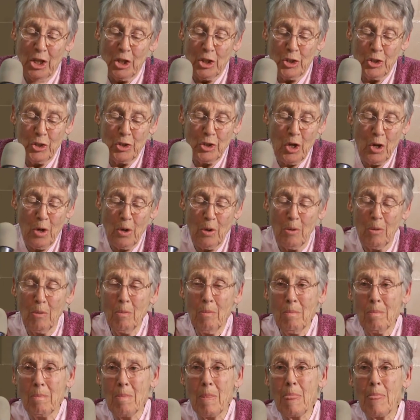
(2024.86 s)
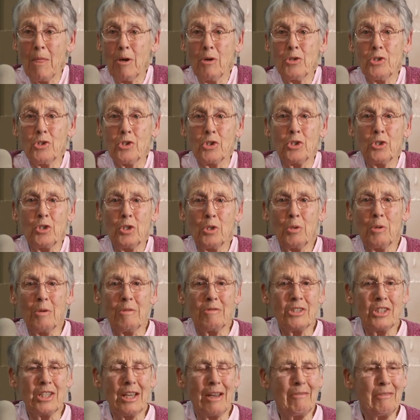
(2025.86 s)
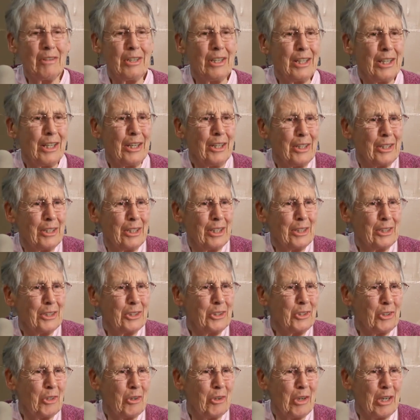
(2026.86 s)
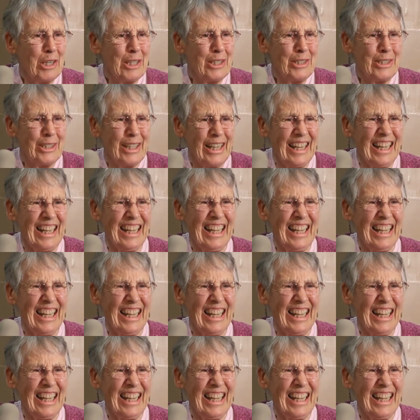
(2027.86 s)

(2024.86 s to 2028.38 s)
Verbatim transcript: So, those are two of 70 little stories.